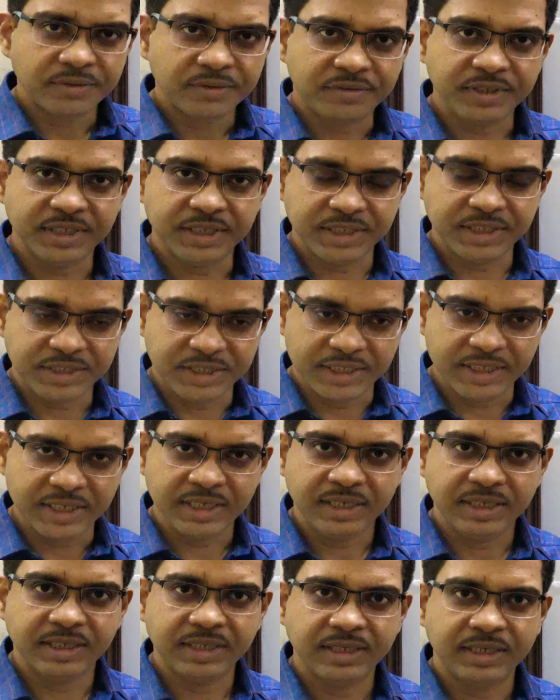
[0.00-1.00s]
C is
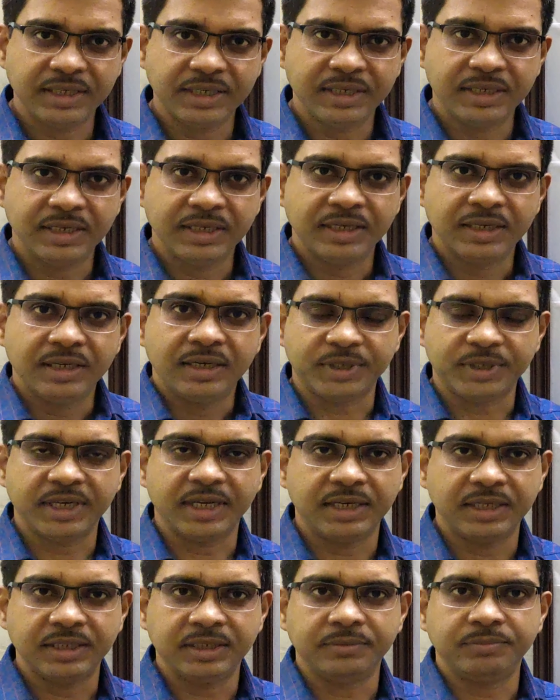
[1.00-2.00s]
a
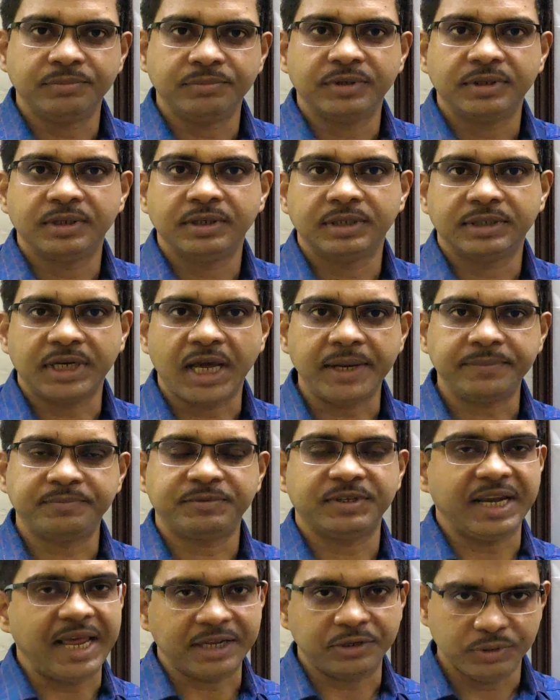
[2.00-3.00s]
typically
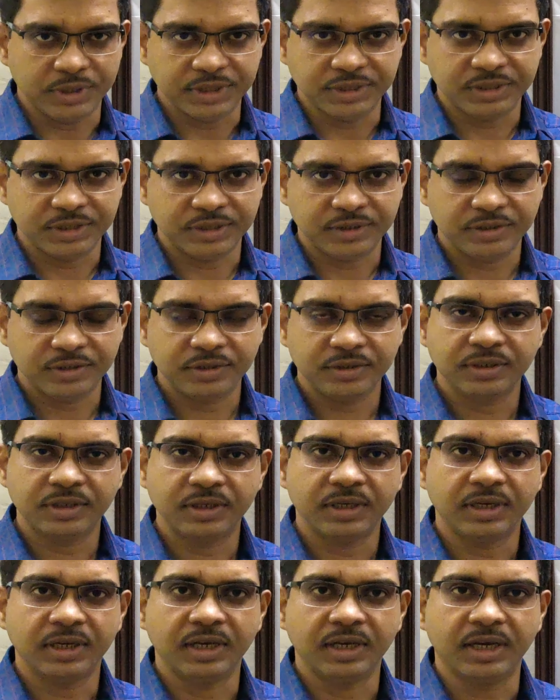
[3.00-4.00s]
typed language,
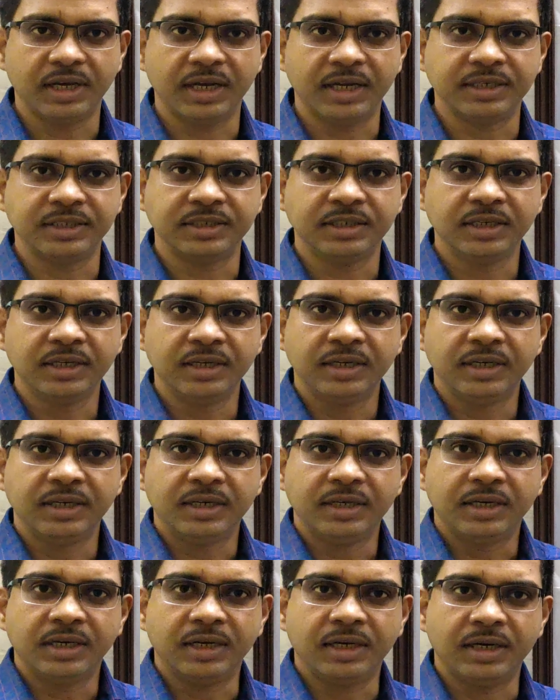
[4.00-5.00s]
and
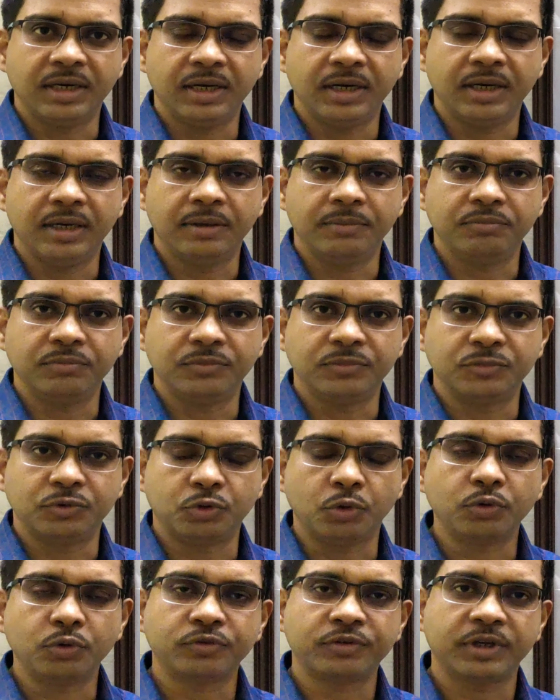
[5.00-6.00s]

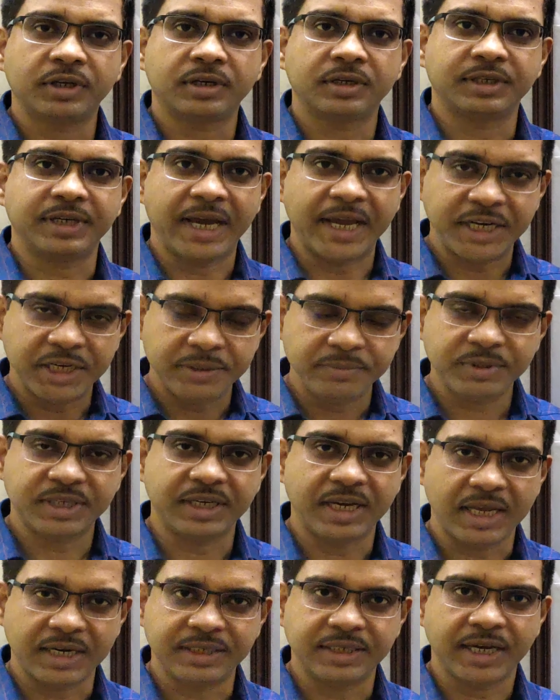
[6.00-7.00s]
those are dynamic
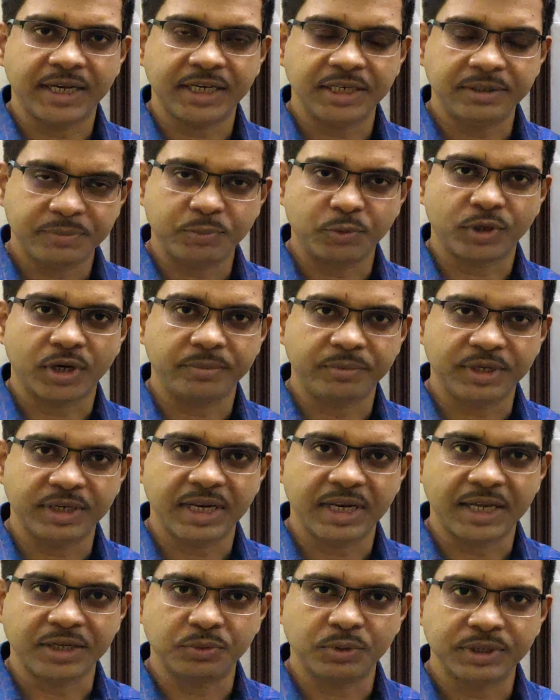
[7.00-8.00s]

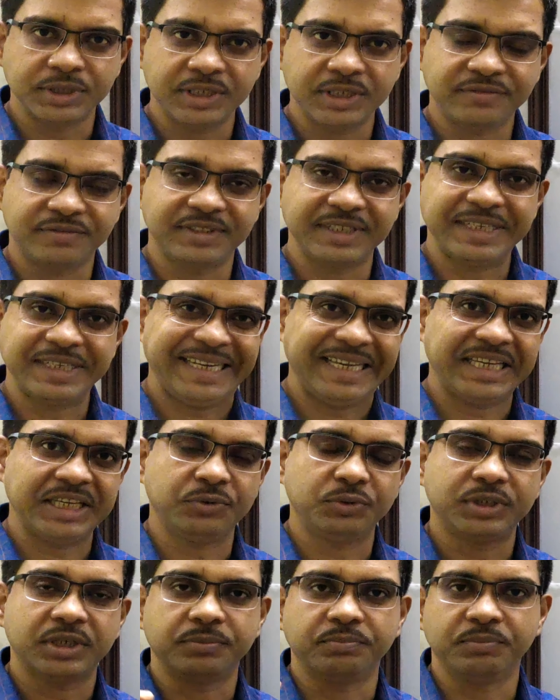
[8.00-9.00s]
programming languages. They take
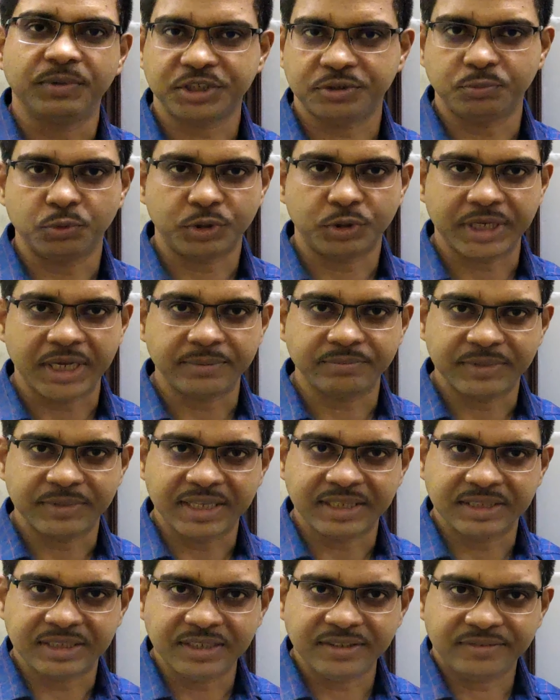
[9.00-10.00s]
user much more time
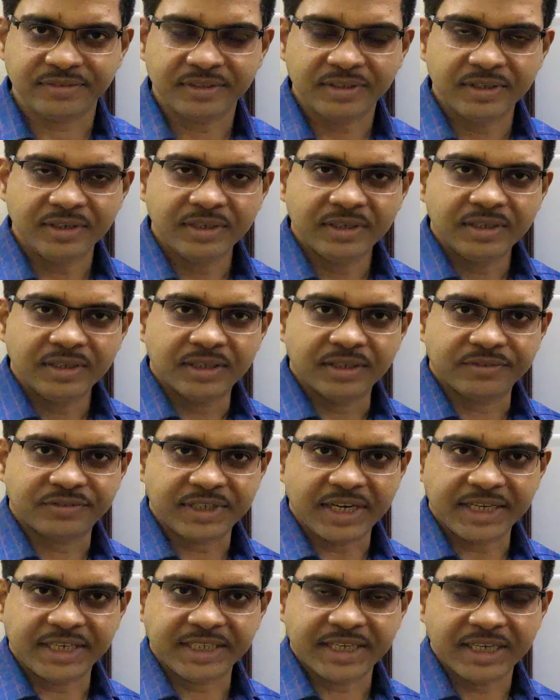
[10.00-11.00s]
than these
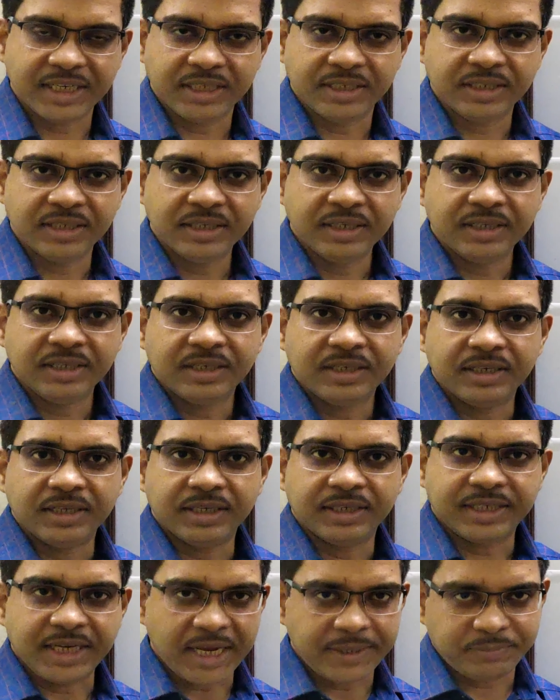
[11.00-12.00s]
statically
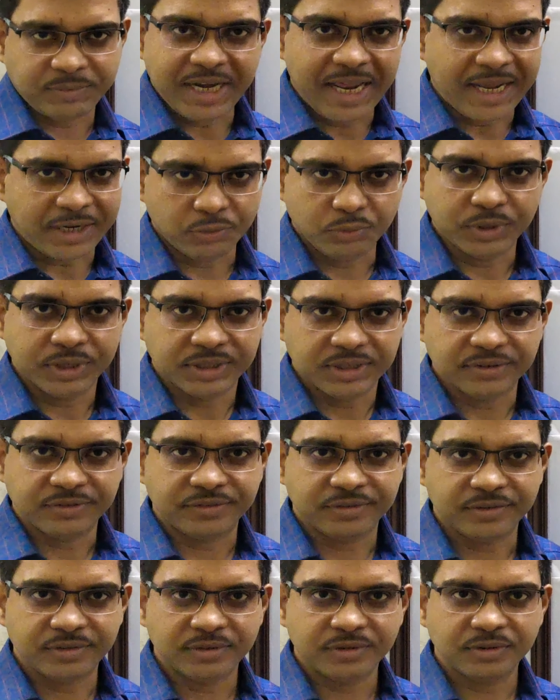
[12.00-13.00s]
typed
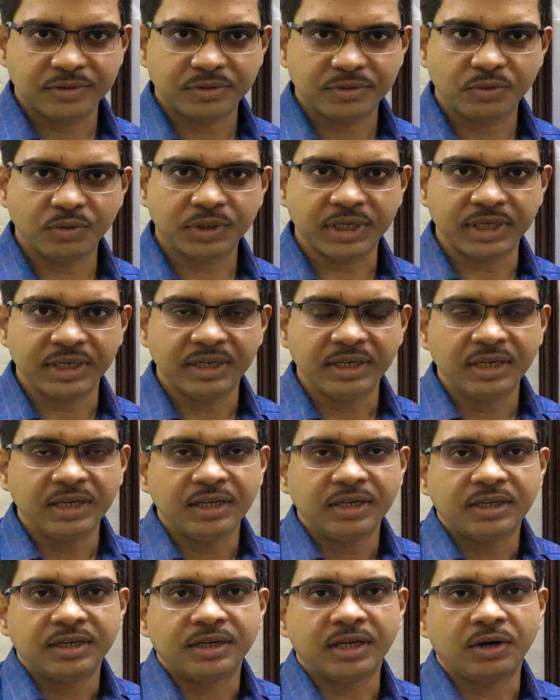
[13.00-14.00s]
languages. Okay,
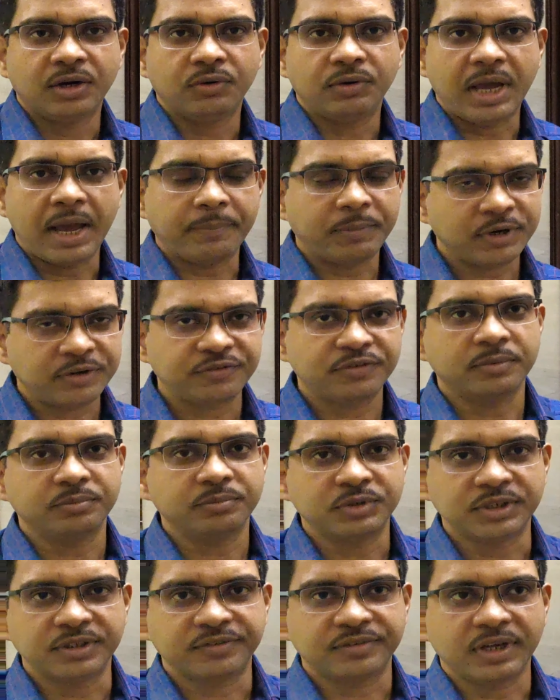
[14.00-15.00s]
now apart
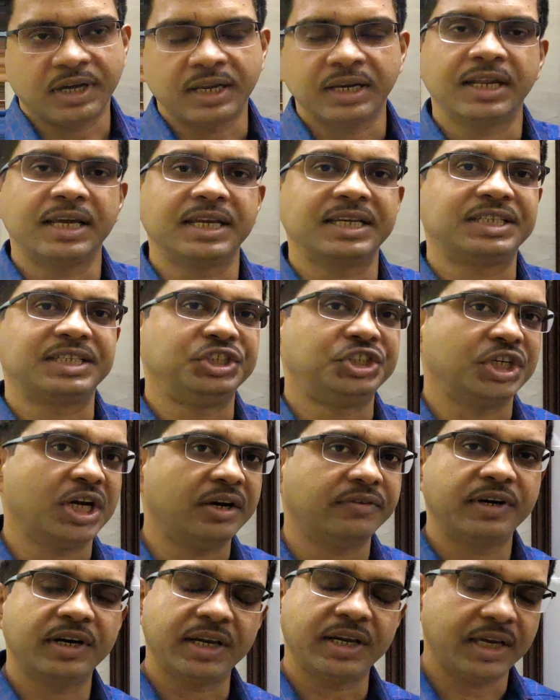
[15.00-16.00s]
from this, unlike
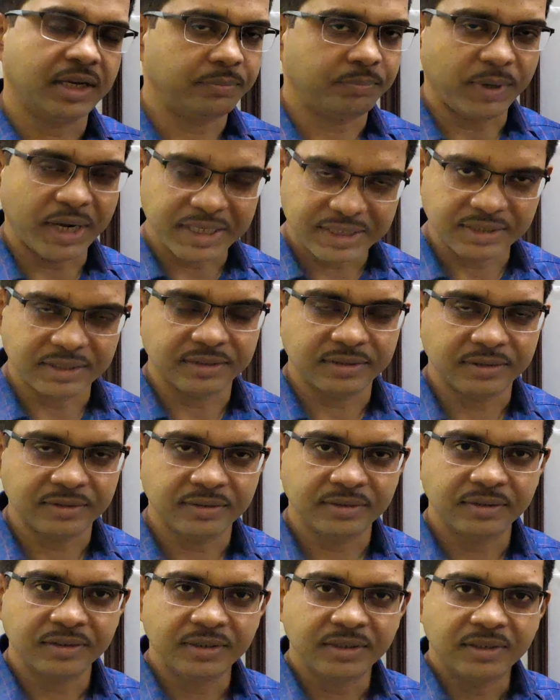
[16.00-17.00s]
Java and
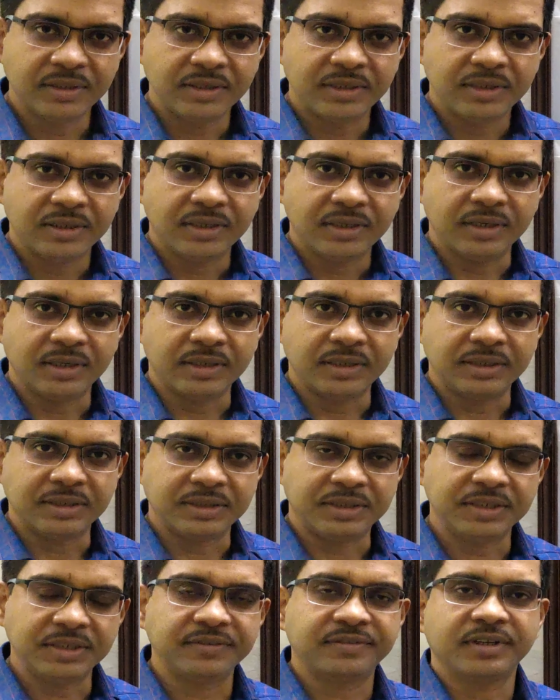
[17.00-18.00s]
Python,
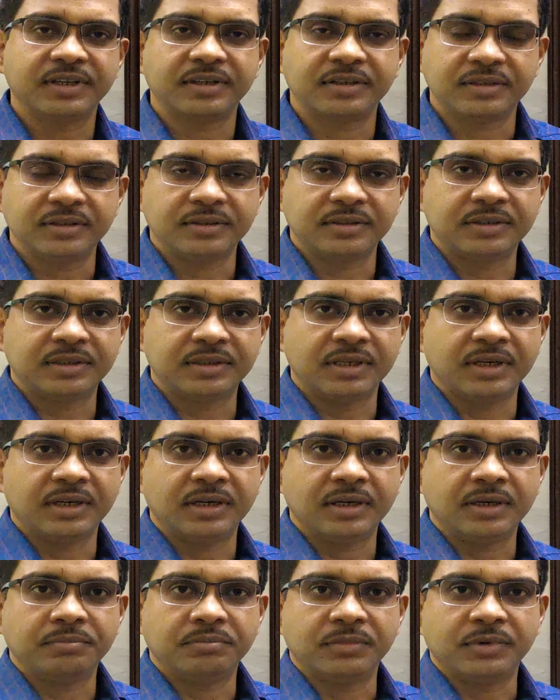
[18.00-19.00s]
these are
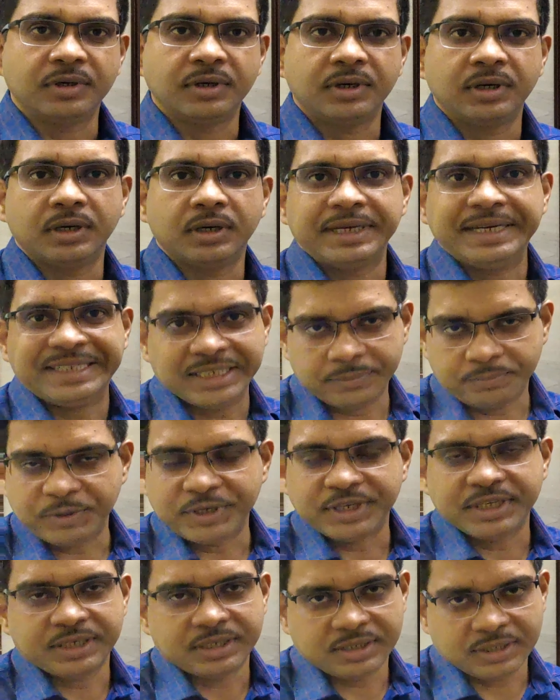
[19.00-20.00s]
the
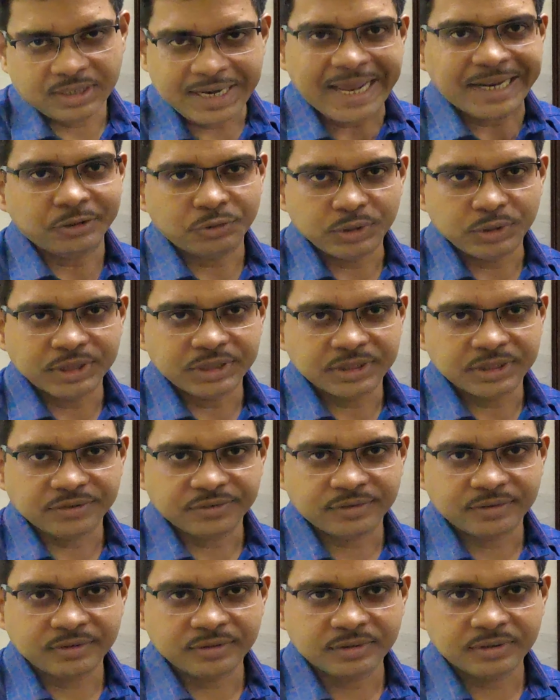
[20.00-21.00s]
interpreted
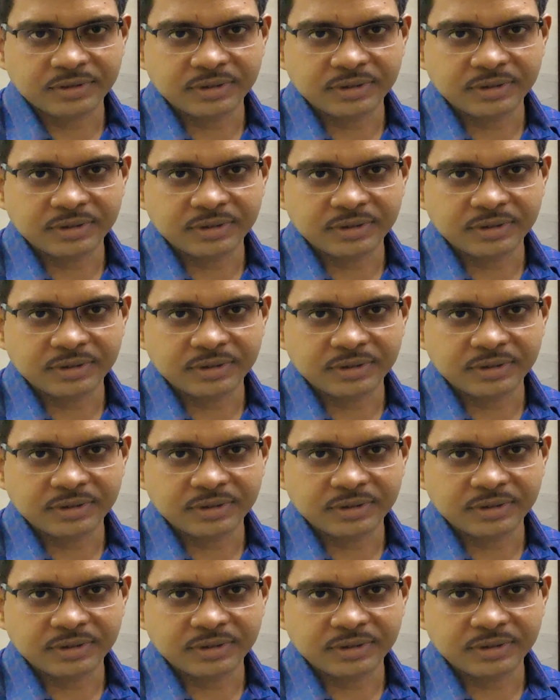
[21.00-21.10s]
languages,